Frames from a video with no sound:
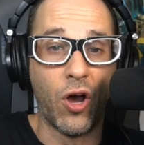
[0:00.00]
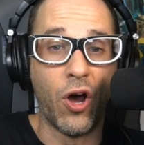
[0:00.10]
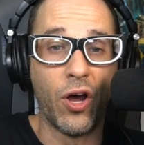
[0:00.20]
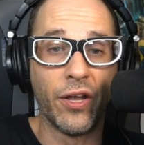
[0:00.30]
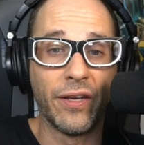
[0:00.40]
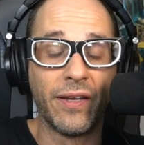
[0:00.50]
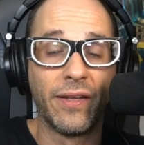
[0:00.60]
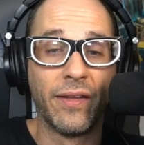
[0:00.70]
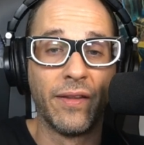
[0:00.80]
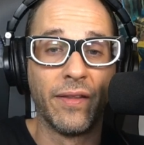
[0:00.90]
on
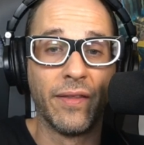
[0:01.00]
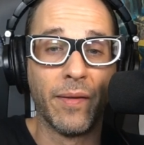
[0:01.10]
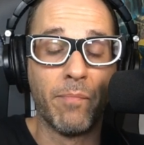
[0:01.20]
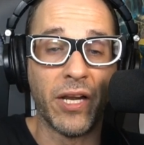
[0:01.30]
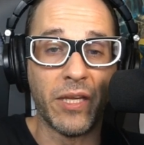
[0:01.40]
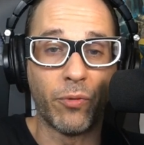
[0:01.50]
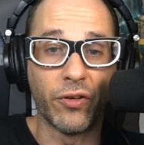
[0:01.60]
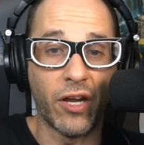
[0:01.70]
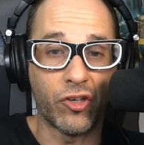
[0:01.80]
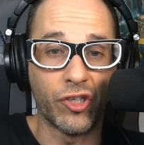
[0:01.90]
the money
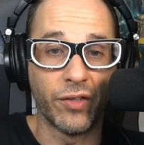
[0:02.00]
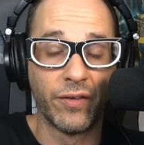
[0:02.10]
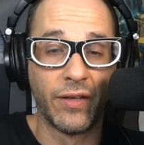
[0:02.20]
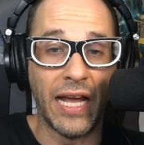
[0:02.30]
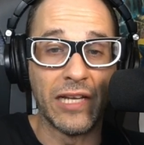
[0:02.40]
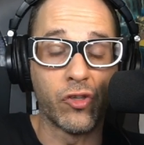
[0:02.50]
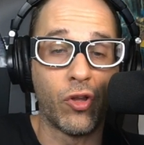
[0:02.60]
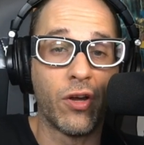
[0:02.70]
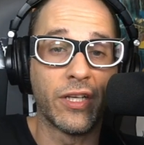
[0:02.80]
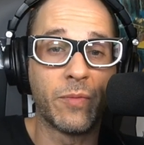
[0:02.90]
production as
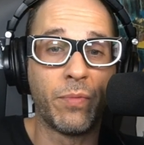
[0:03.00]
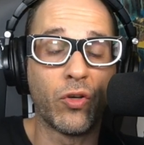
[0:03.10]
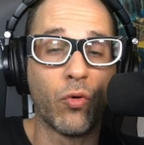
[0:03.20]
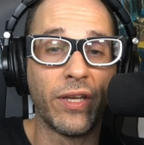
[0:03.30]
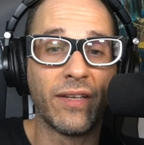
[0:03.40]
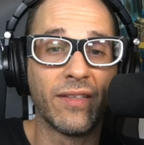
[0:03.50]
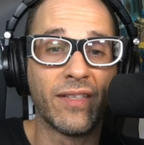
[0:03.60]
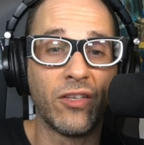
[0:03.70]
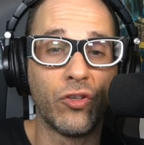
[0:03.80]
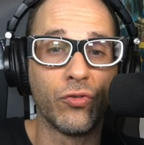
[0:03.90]
long as Bitcoin
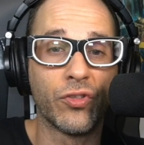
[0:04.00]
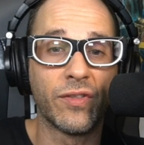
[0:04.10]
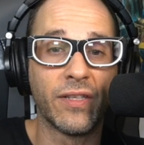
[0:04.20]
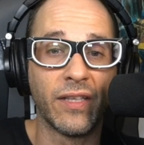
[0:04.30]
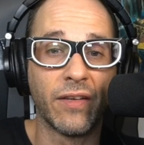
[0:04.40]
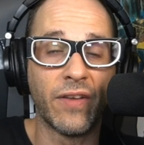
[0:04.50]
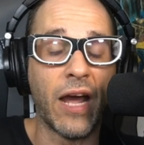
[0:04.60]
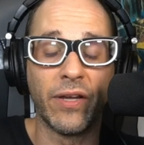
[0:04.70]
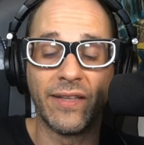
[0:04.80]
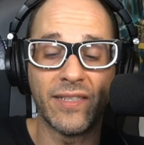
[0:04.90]
continues to live.
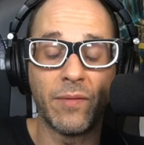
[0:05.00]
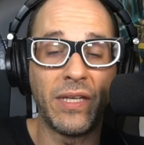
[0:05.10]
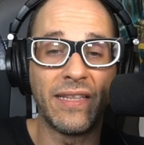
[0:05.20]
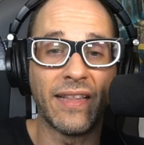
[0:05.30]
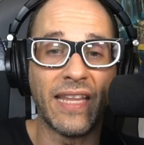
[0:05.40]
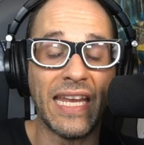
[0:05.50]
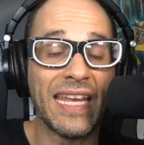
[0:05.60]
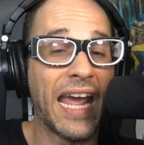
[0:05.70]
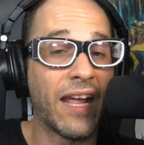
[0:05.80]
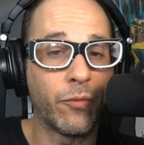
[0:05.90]
Now, it doesn't mean that they
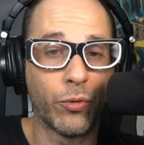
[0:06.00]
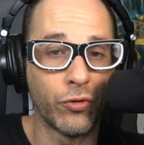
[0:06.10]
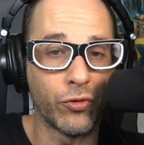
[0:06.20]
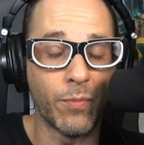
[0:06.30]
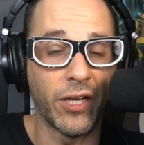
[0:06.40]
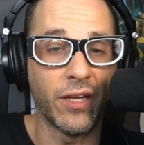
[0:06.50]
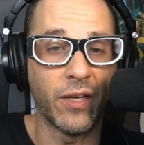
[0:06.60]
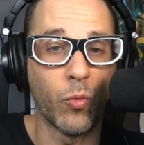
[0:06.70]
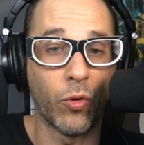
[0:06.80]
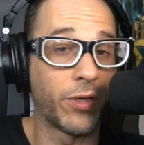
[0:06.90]
can't produce money
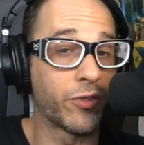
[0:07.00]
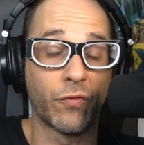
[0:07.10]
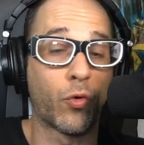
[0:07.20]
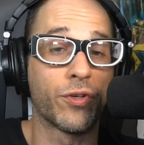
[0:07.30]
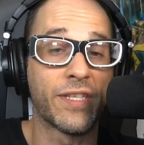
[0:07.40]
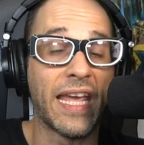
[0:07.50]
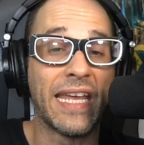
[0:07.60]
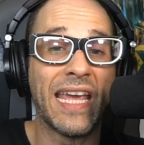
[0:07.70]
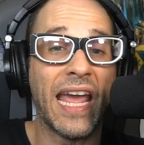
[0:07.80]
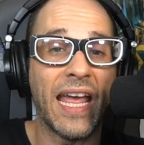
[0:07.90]
anymore, because of course
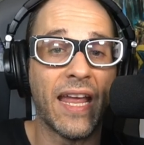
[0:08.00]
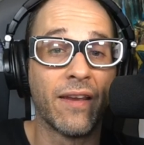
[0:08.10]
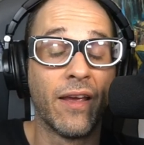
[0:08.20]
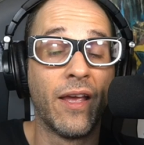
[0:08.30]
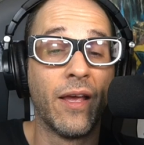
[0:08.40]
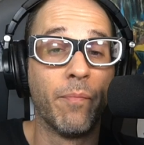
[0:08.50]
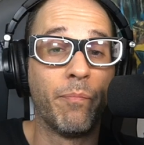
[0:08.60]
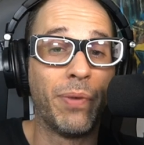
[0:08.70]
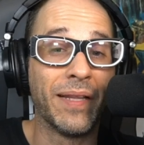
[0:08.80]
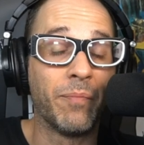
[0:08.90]
they can,
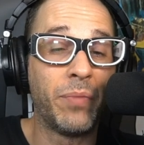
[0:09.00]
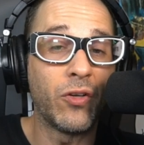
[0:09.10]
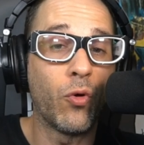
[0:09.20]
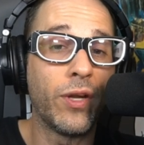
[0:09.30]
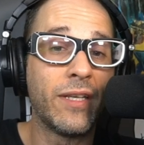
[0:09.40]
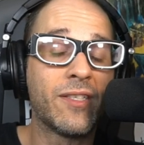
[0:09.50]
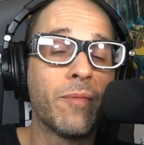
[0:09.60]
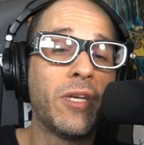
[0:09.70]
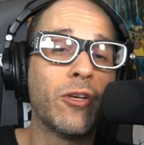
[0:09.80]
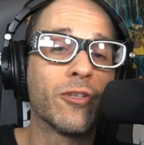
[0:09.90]
but Bitcoin is
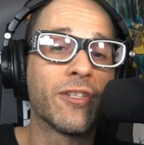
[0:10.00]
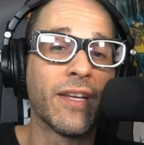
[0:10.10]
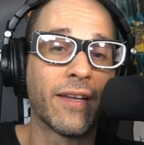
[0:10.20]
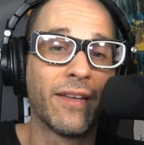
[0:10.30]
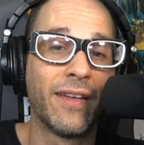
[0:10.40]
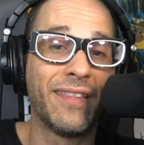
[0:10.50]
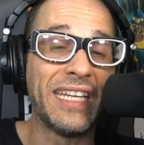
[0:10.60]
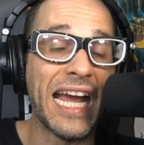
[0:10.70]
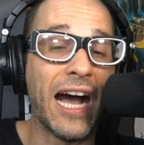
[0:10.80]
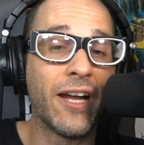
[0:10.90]
the meter stick,
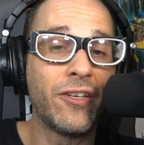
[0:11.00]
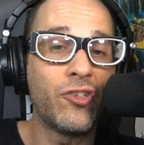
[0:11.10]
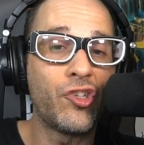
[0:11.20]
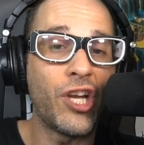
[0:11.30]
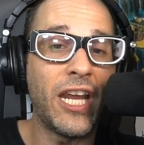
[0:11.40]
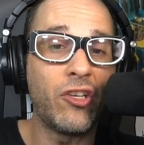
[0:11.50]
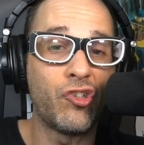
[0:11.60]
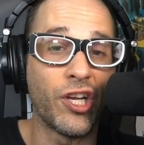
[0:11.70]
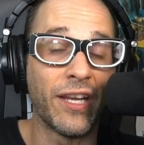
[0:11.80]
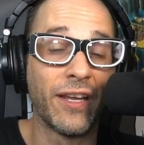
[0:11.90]
the
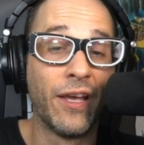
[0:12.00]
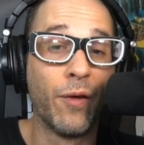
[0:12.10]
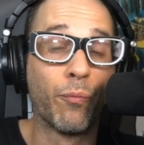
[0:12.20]
unchanging,